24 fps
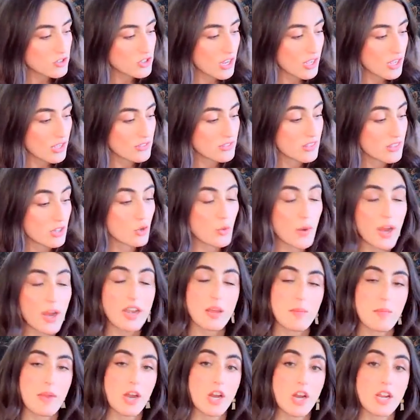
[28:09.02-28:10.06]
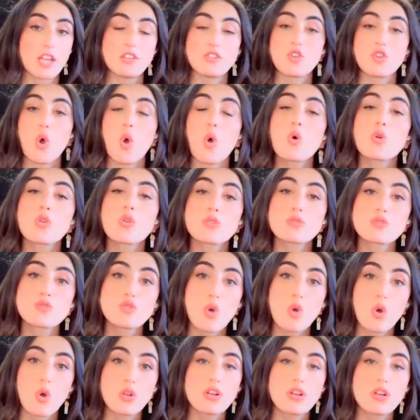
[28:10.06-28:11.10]
is the Great American Total
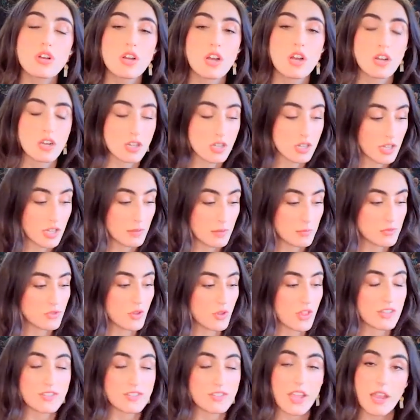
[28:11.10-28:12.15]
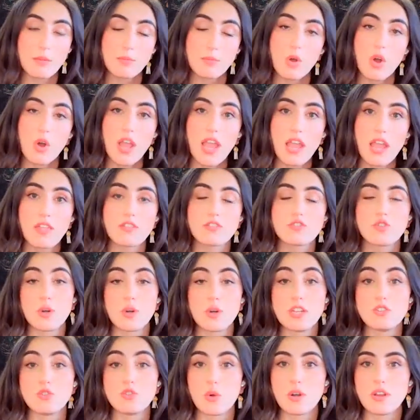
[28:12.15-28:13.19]
Solar Eclipse. So that's April 8th,
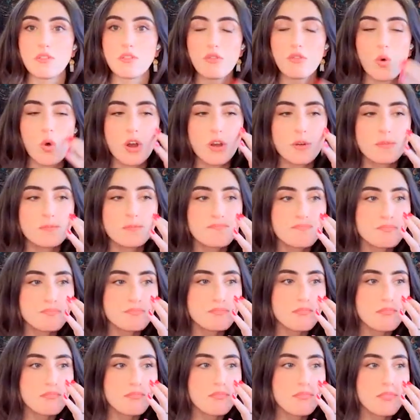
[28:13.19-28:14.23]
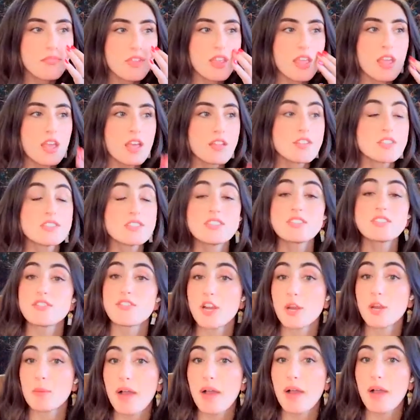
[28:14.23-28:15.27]
2024. This is a
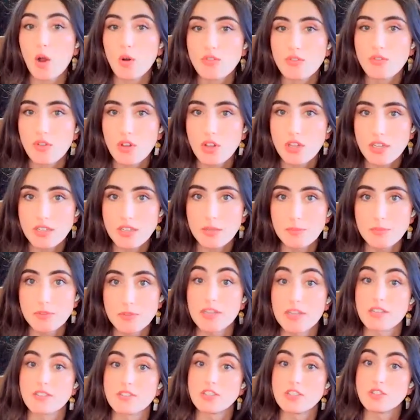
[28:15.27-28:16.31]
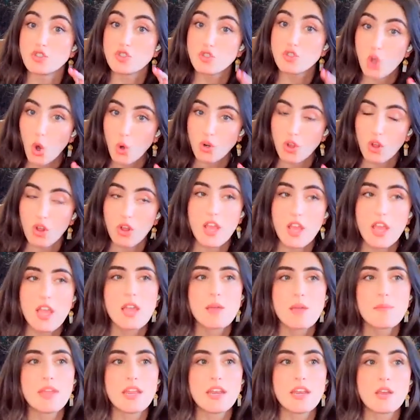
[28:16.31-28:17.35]
very powerful eclipse because it's total,
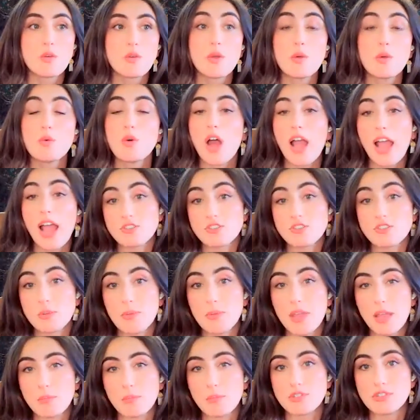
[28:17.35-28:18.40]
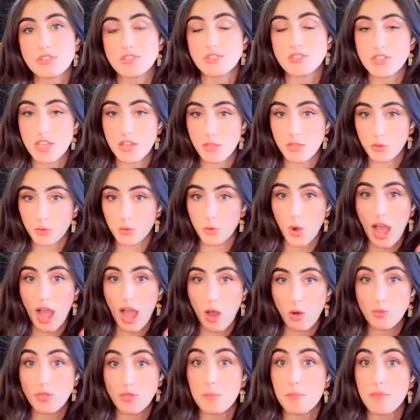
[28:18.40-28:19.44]
meaning we will actually be able to see
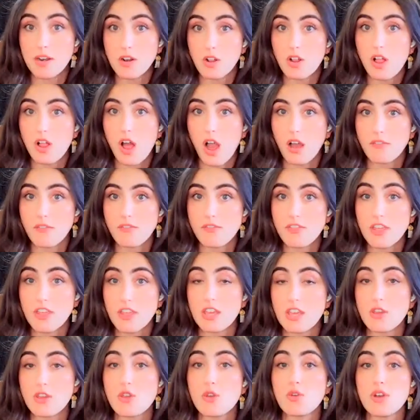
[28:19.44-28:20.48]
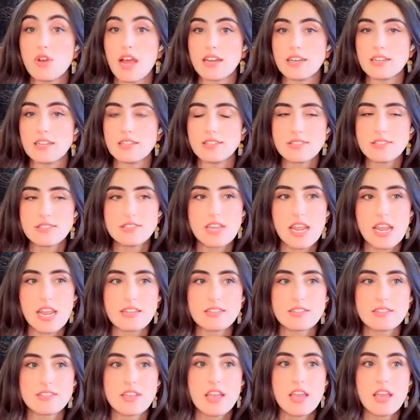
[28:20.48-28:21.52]
throughout the middle of the United
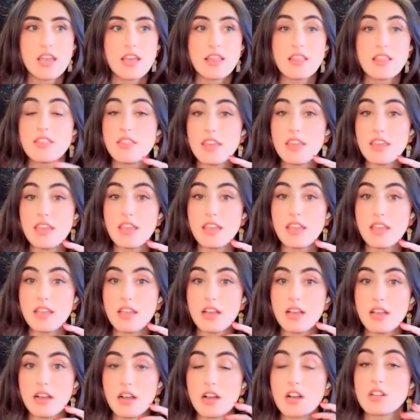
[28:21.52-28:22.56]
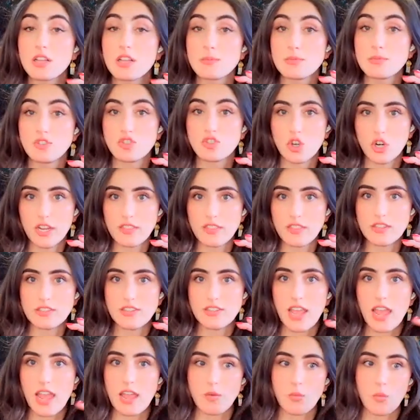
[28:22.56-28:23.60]
States the eclipse during the
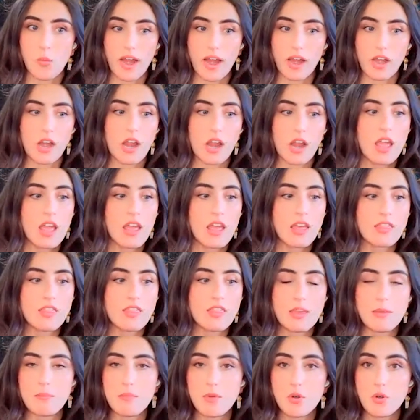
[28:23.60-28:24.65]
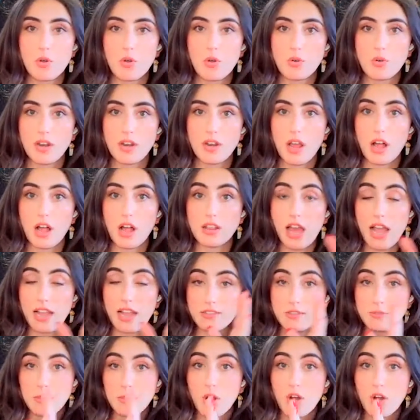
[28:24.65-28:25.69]
day, where the moon
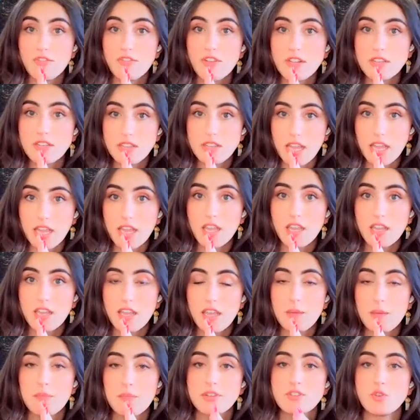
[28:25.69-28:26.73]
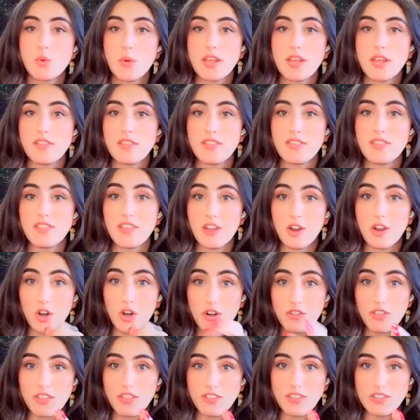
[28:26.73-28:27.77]
aligns perfectly in between the
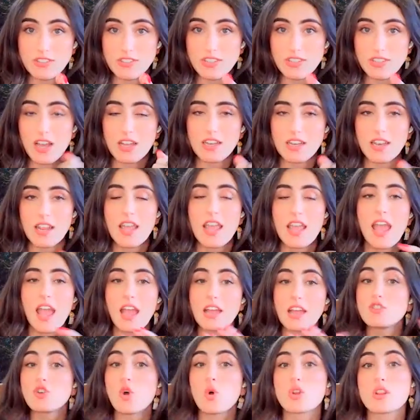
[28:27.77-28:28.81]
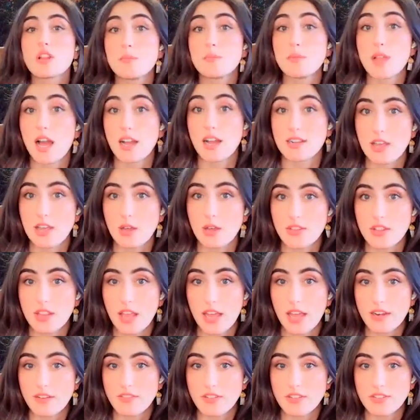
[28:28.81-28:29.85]
earth and the sun and totally blocks out the
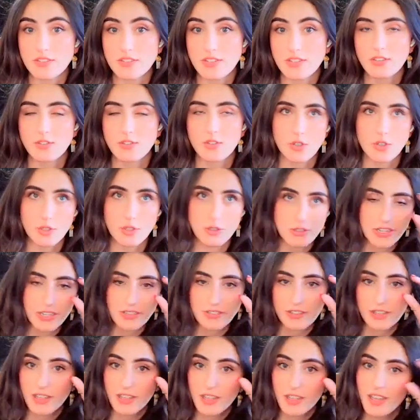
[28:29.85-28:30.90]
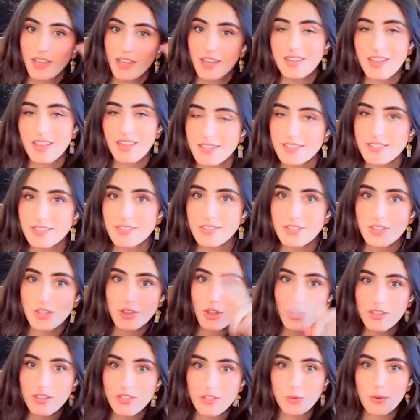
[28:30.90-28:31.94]
light of the sun. So you'll need the glasses to
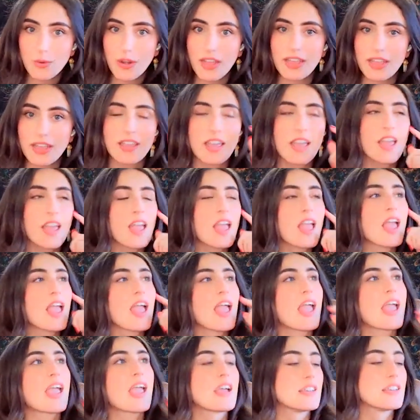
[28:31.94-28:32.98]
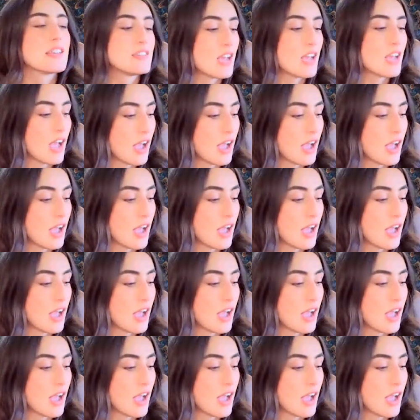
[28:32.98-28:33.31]
look at the ring, and